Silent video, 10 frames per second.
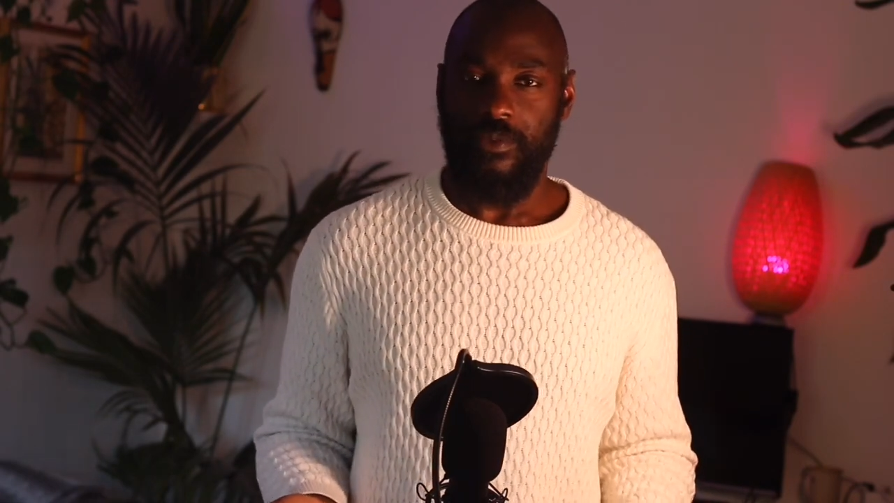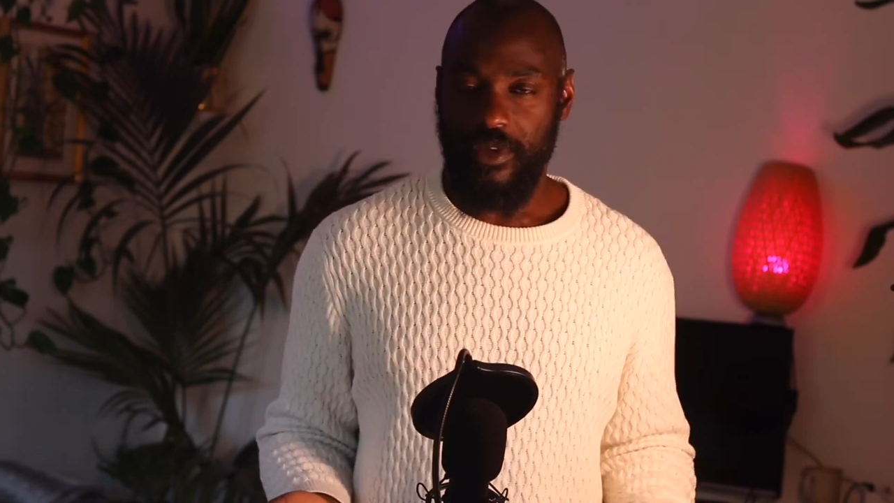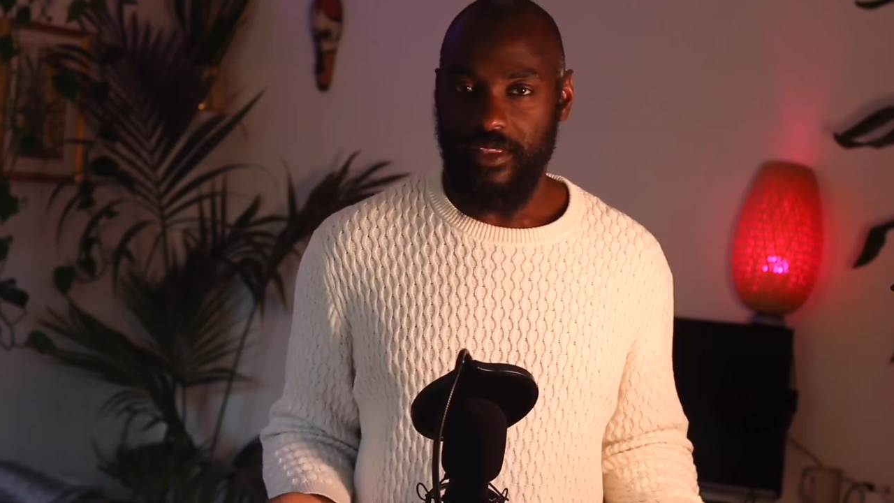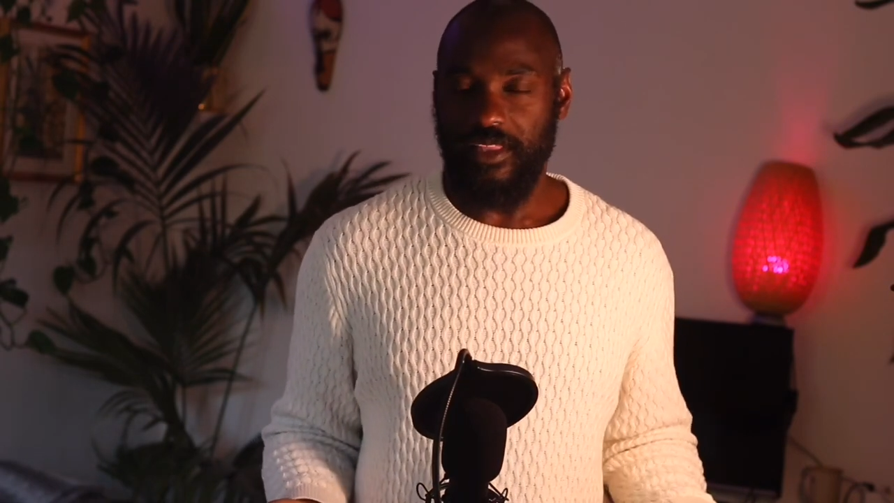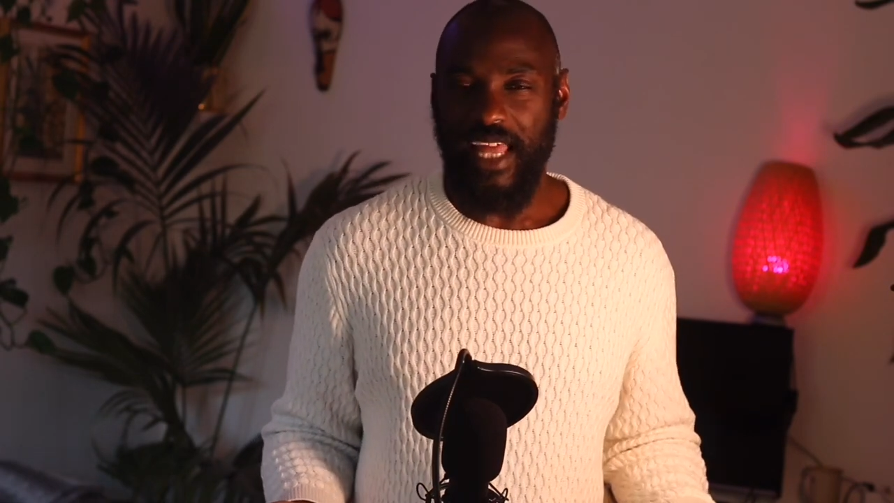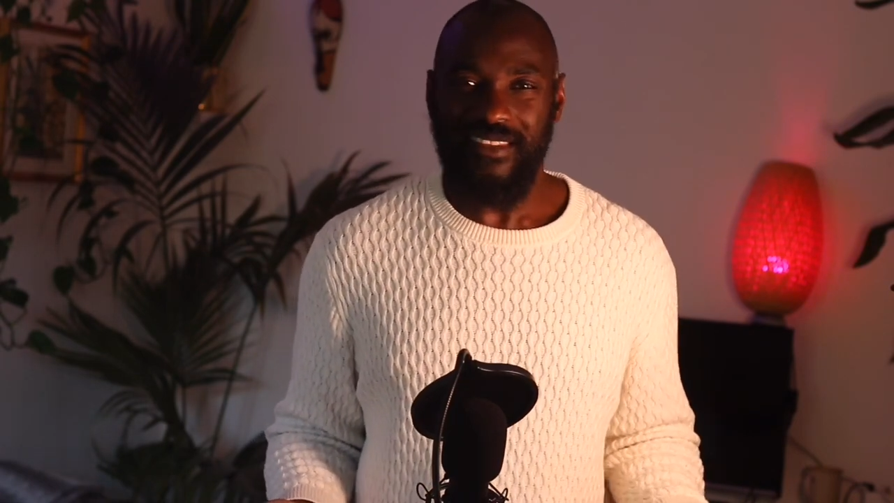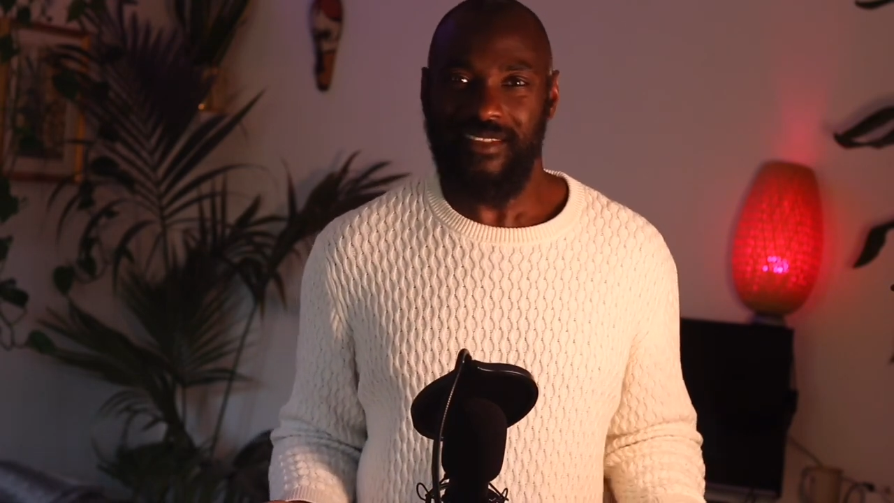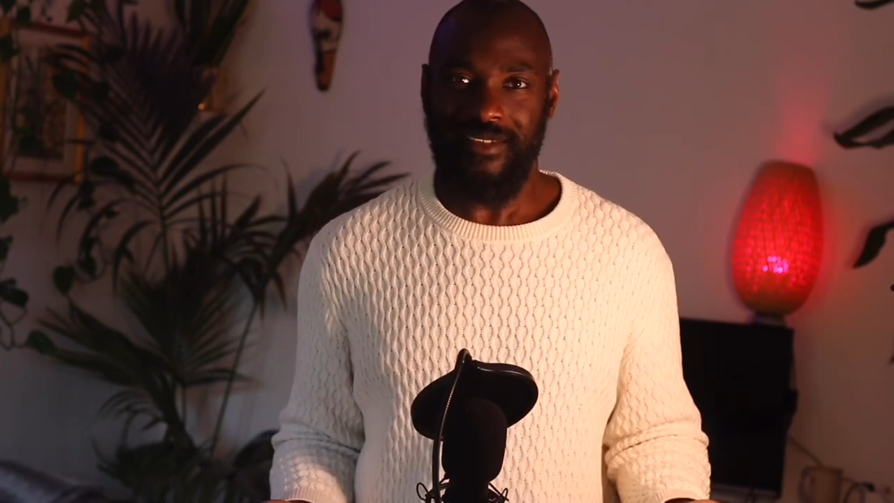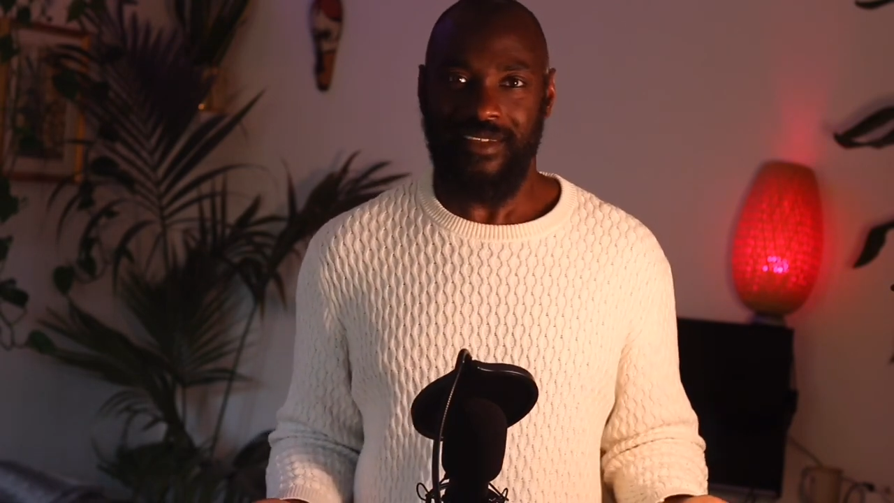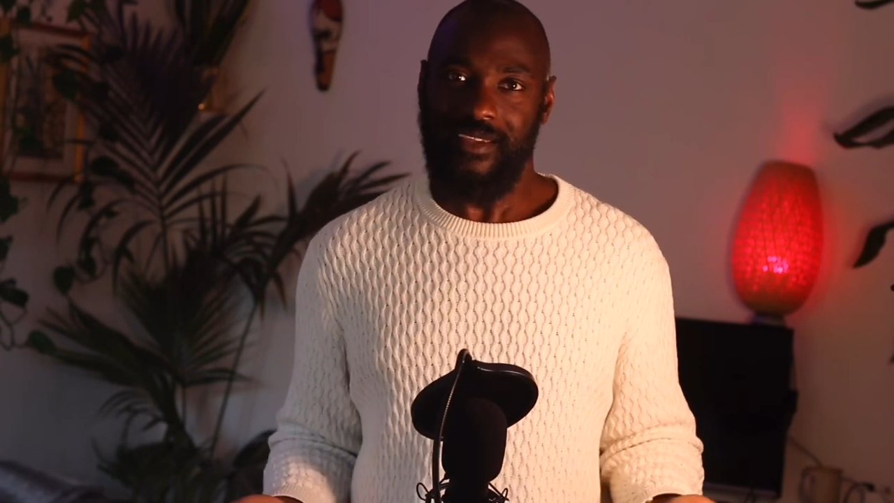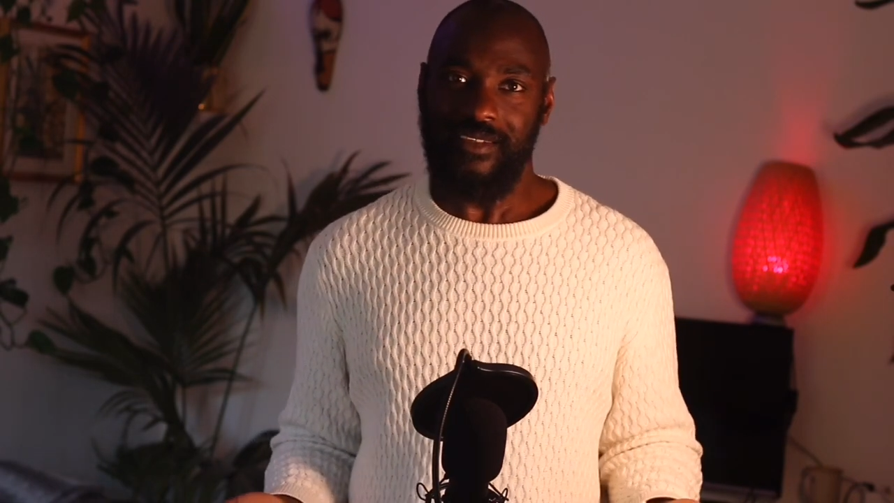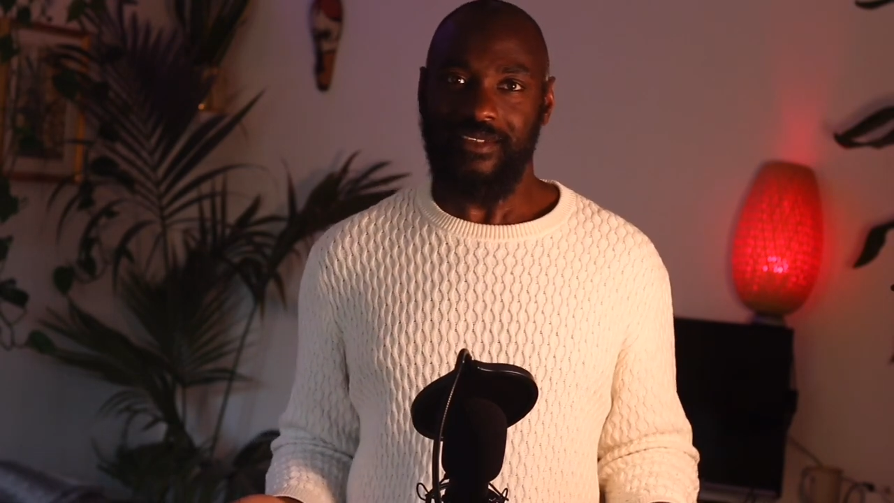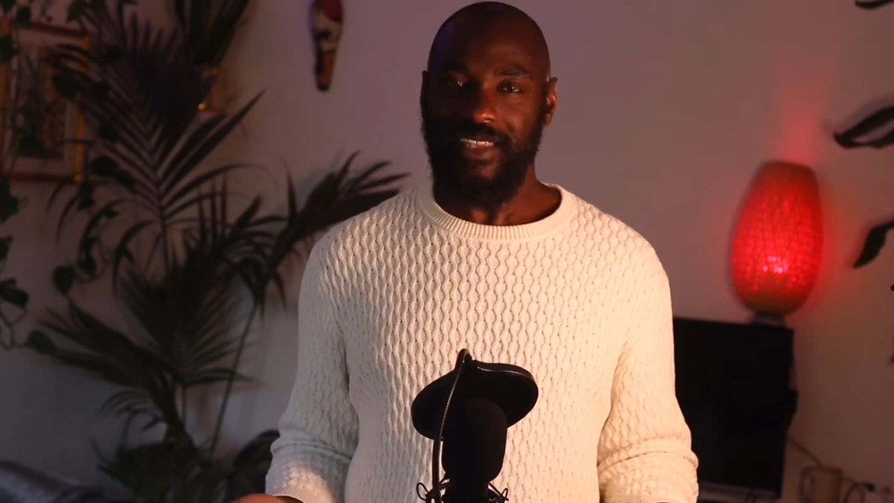lenses?